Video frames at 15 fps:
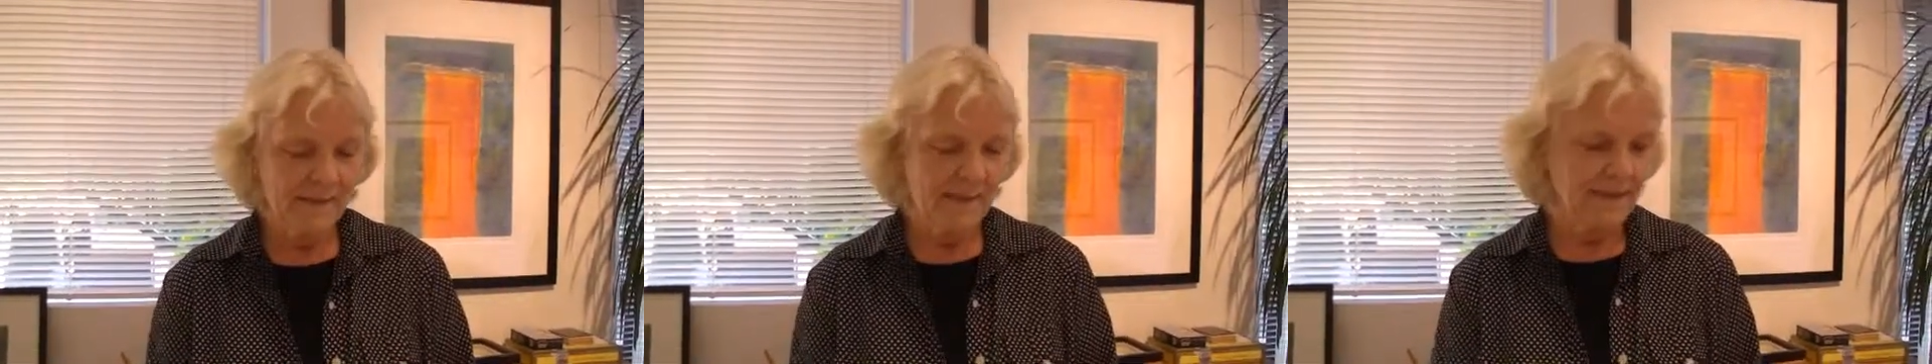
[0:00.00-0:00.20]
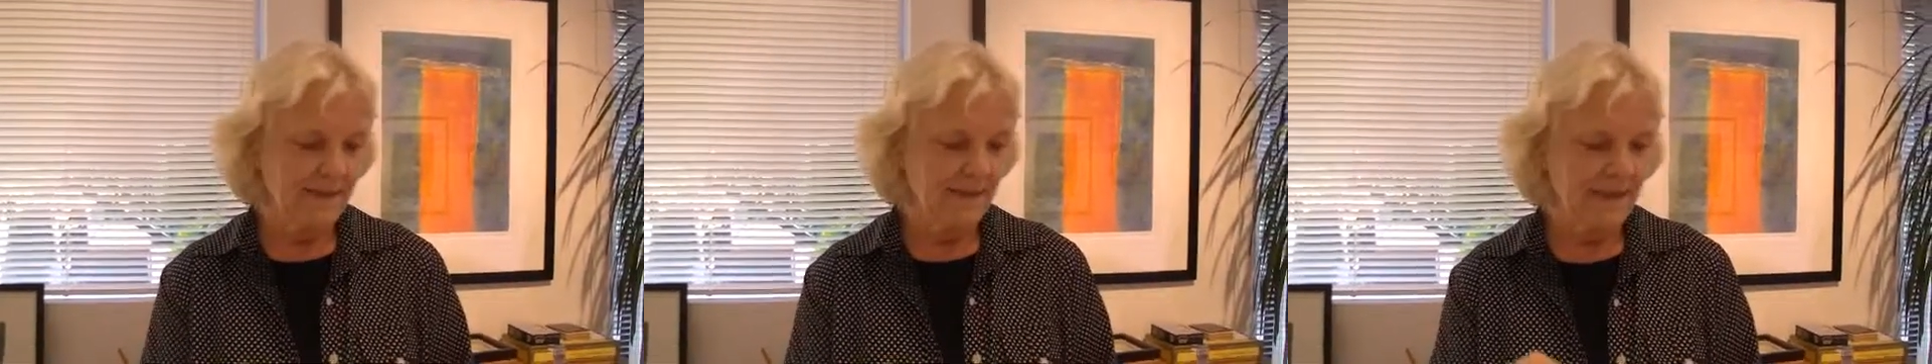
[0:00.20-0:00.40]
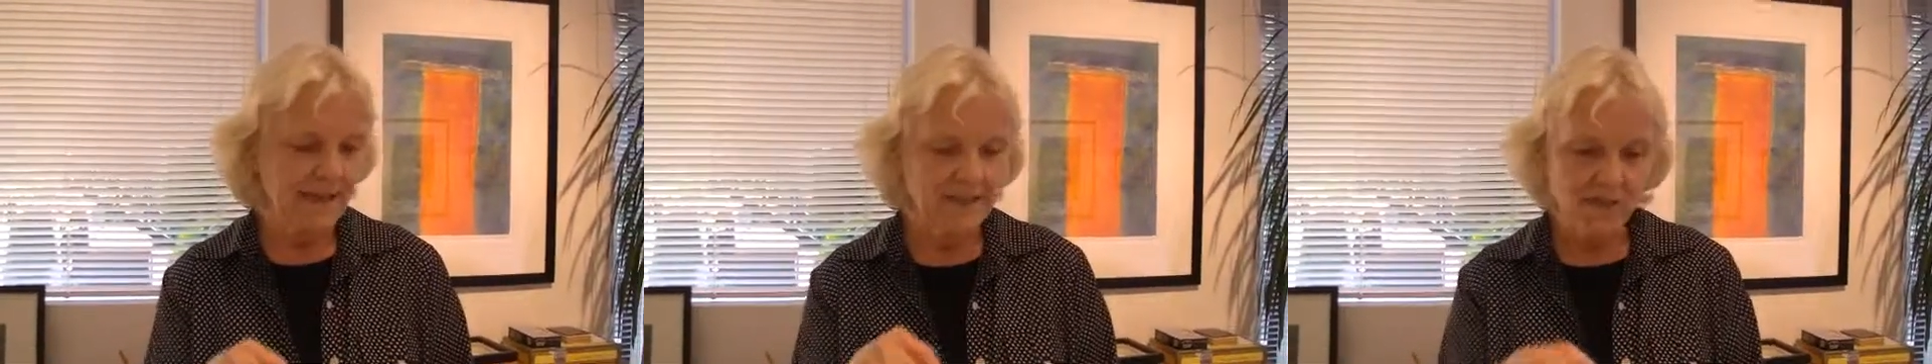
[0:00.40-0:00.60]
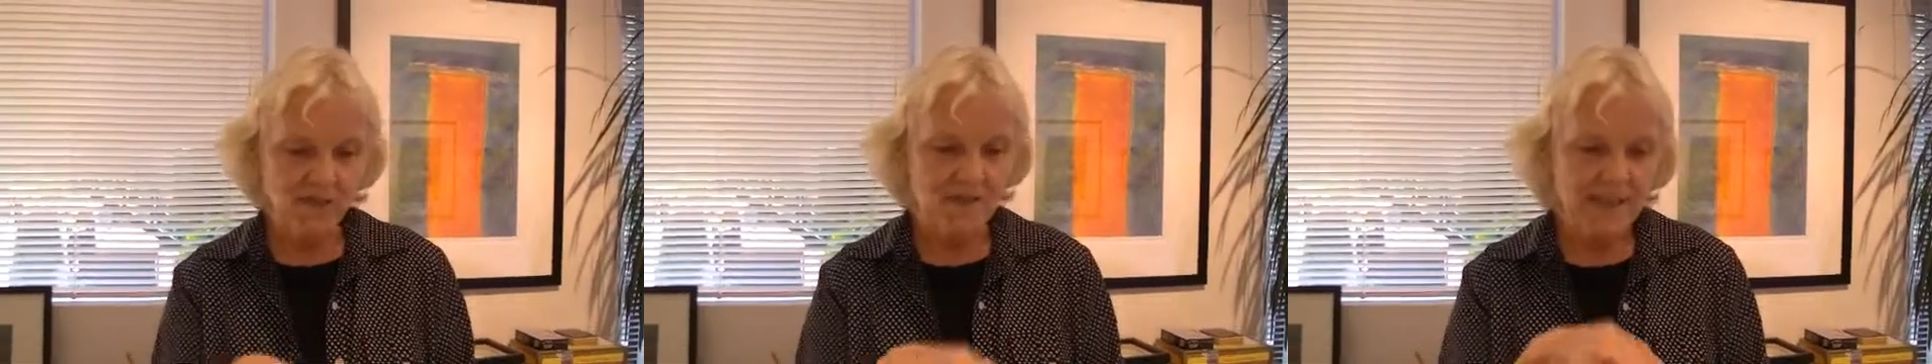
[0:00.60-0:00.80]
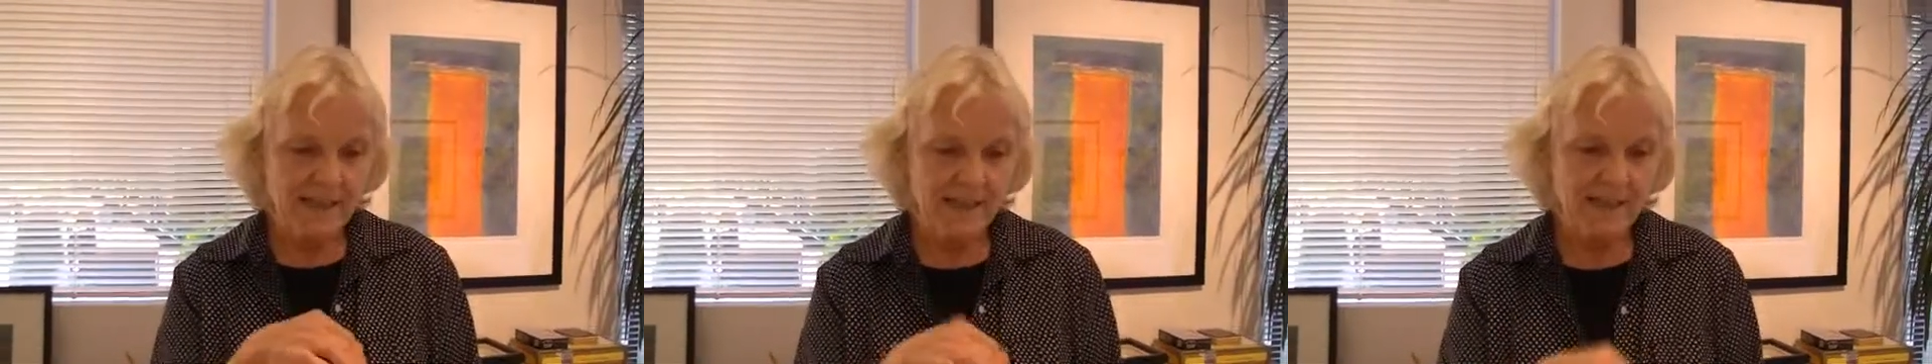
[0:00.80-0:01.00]
the etch
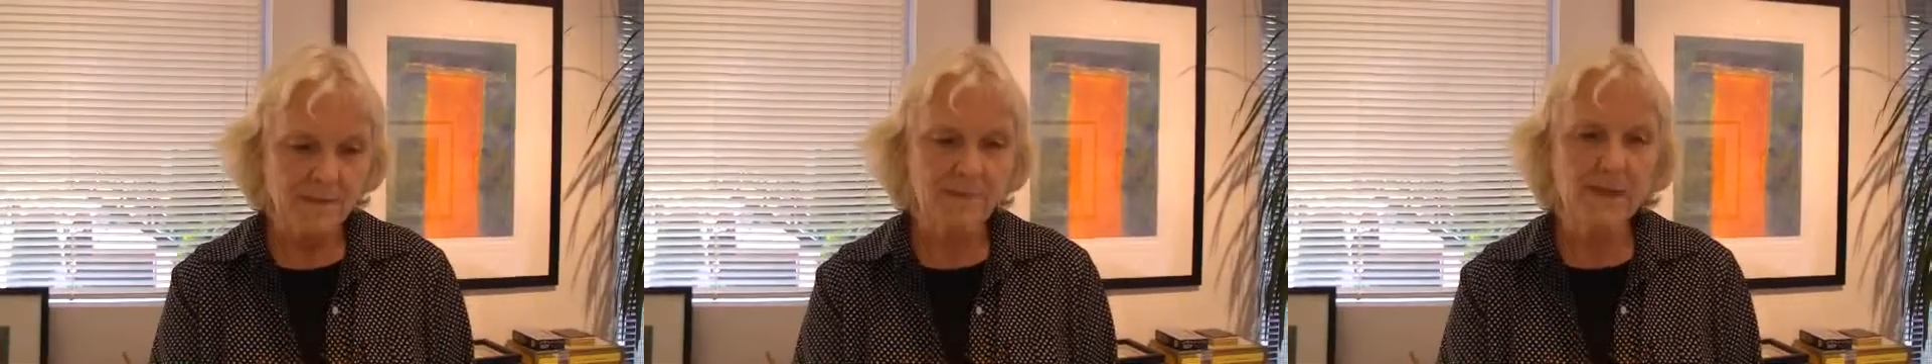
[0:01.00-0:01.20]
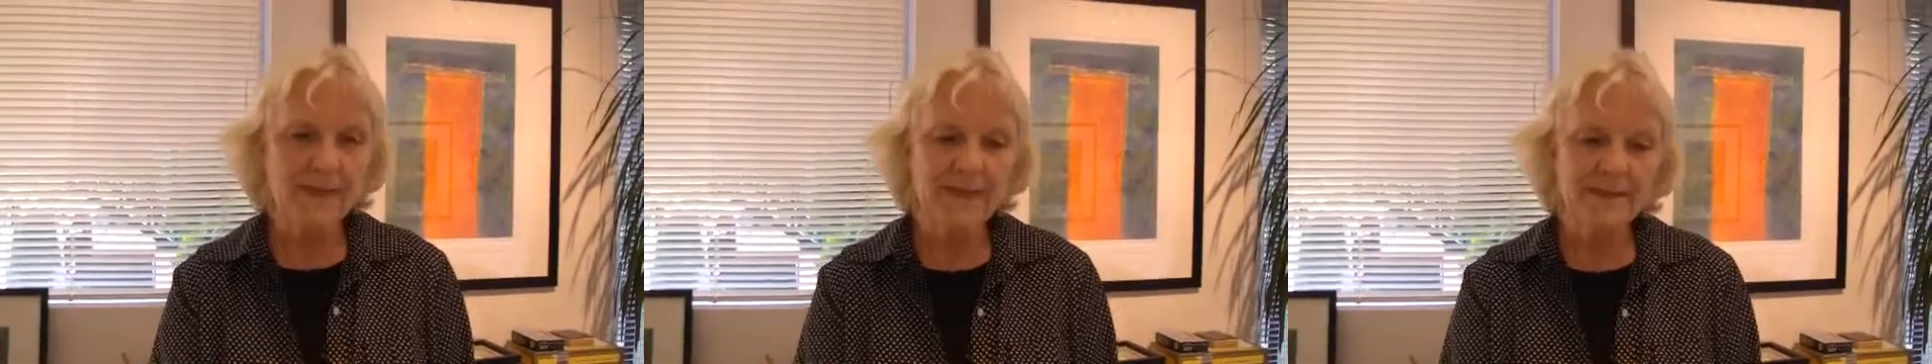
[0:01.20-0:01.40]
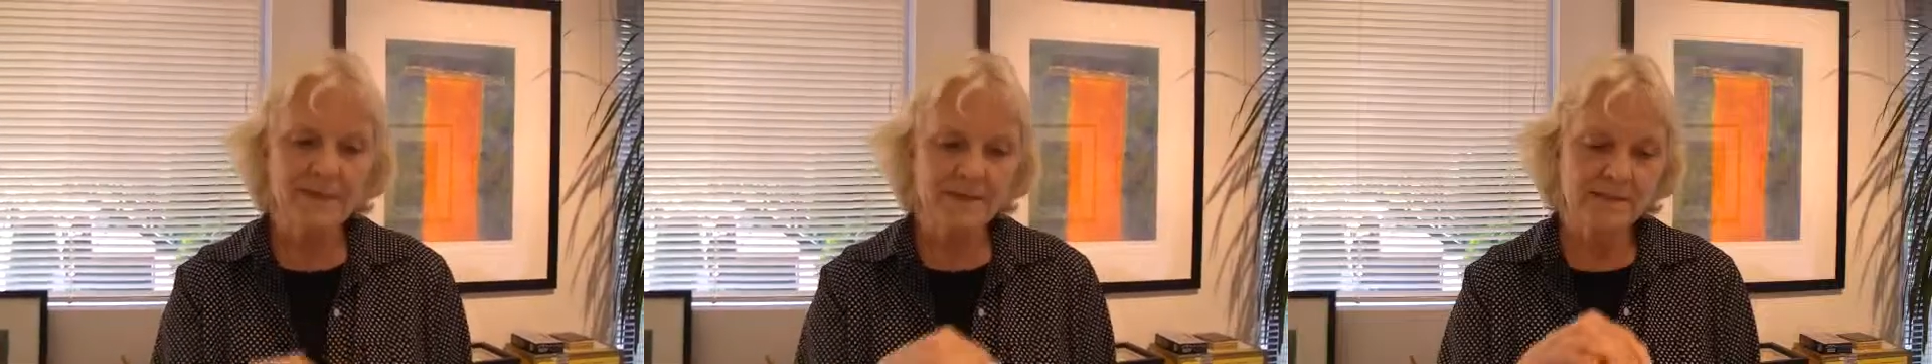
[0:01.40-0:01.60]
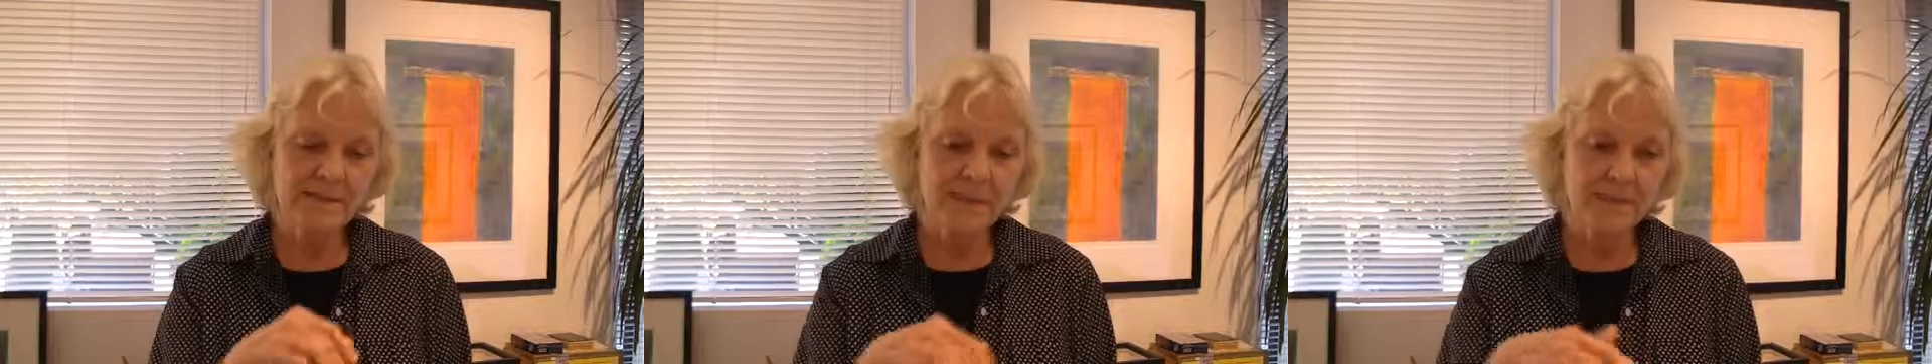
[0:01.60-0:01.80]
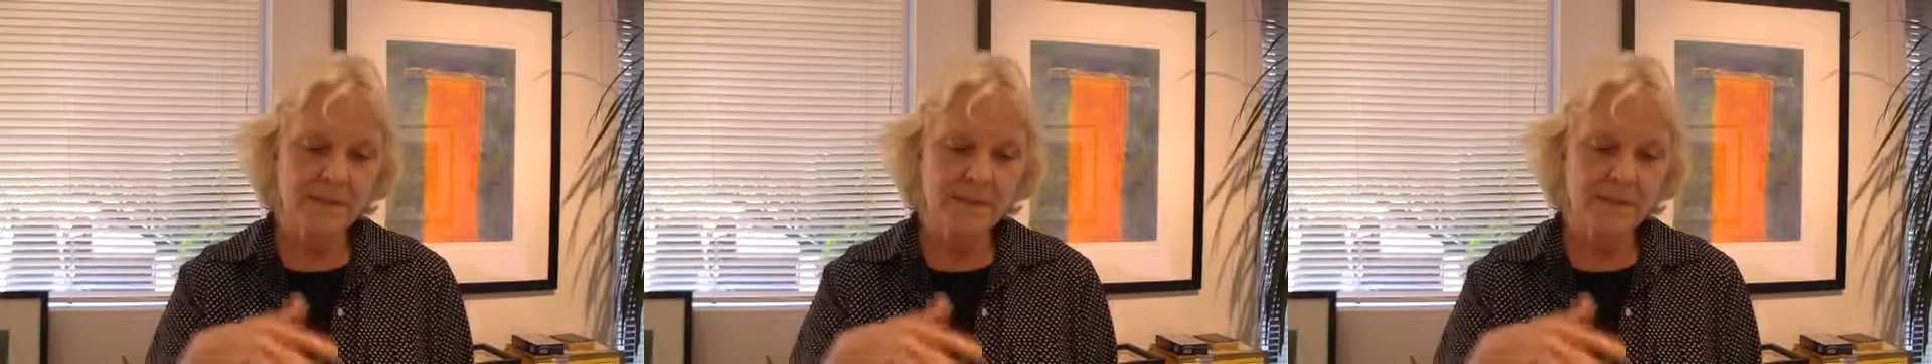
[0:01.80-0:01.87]
is in the plate,